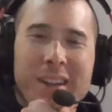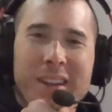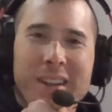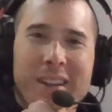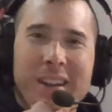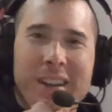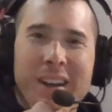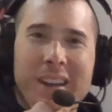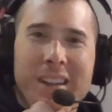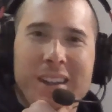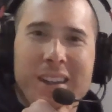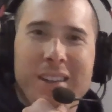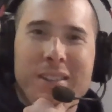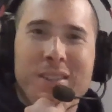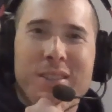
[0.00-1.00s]
and I
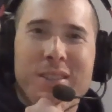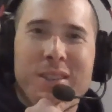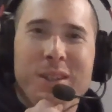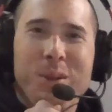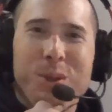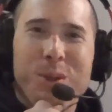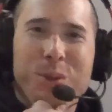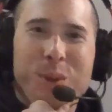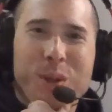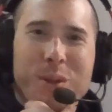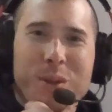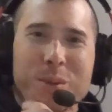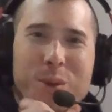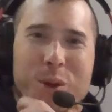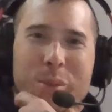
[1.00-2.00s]
guess it was one of
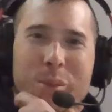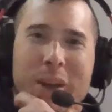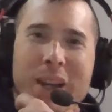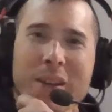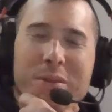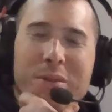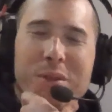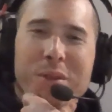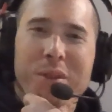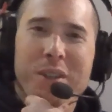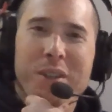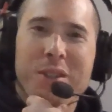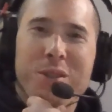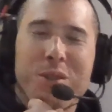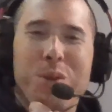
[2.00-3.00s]
the more painful
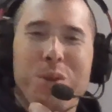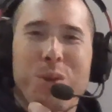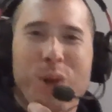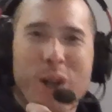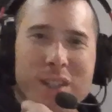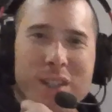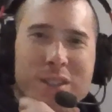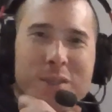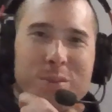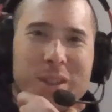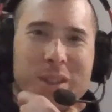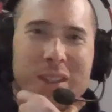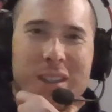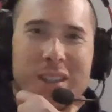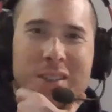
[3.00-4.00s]
things to watch
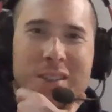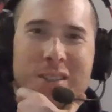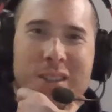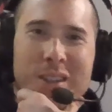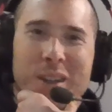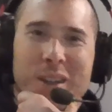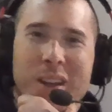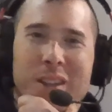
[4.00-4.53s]
because I